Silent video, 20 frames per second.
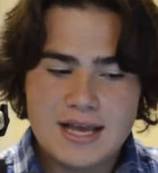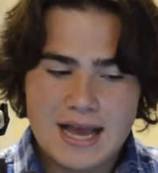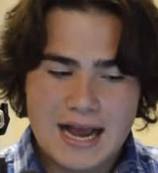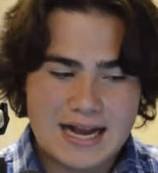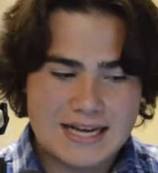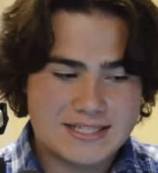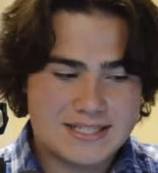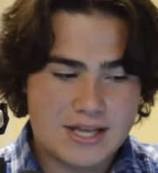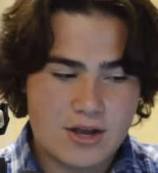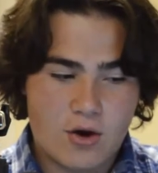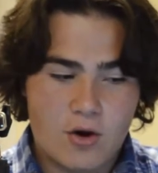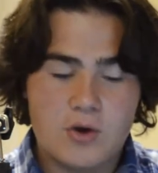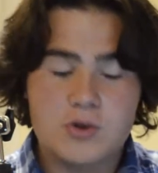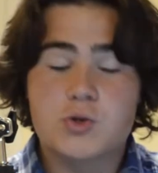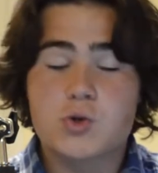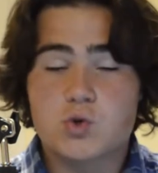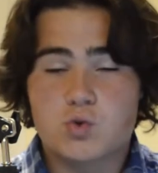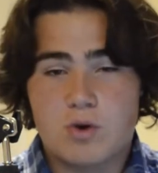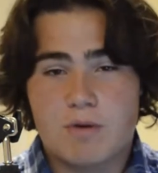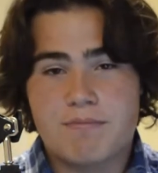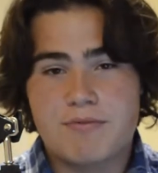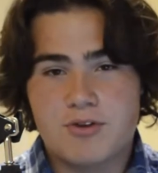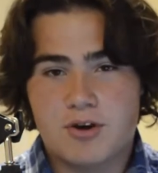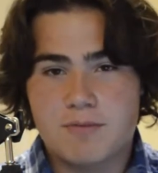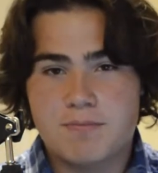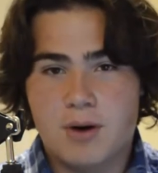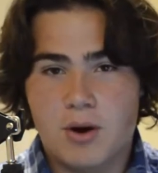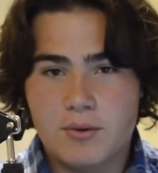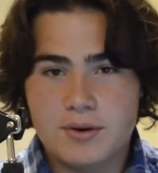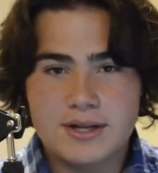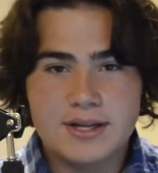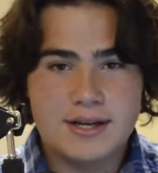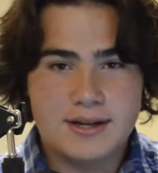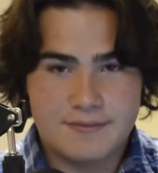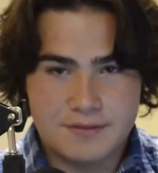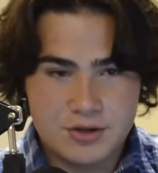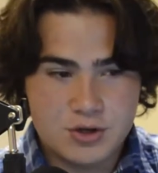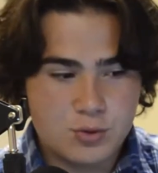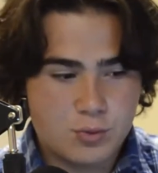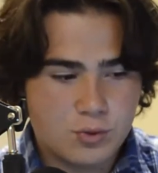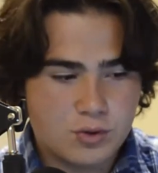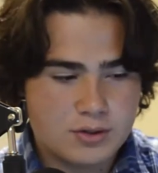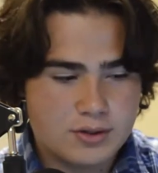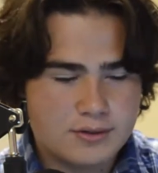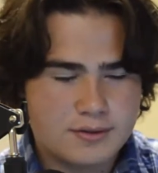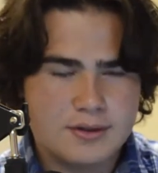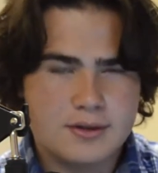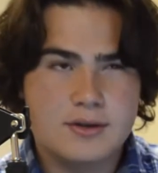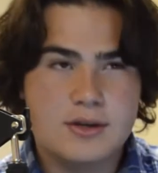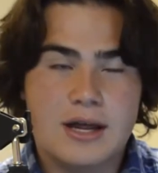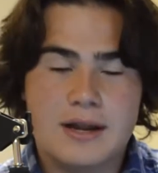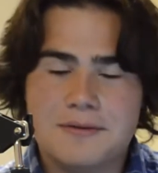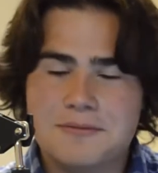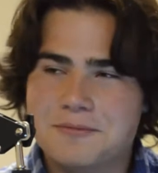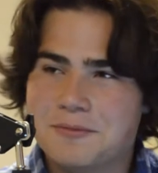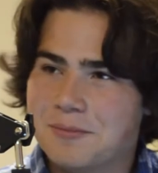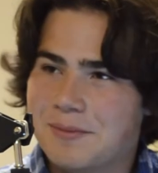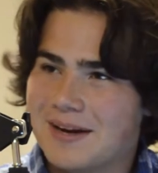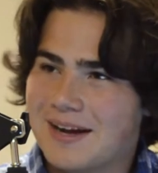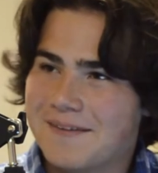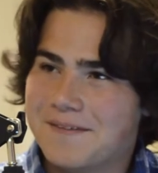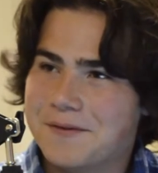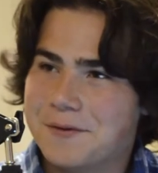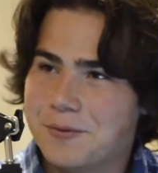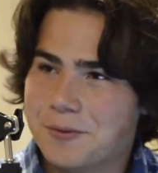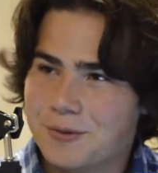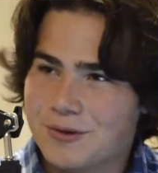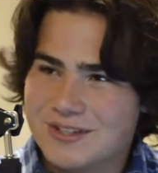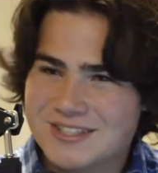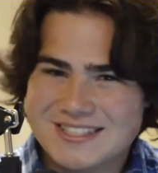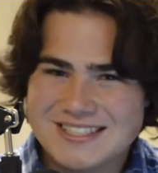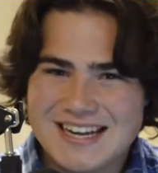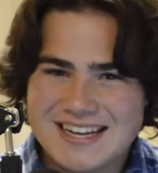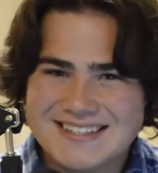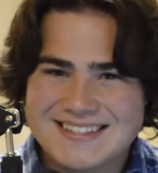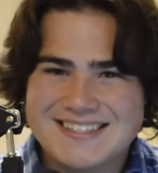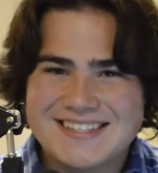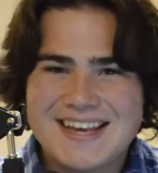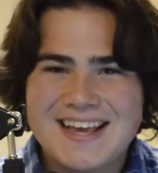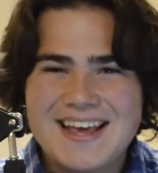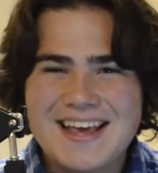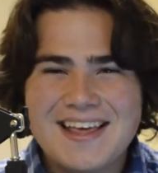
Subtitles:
as they also swept their opponent in the New Orleans Nets,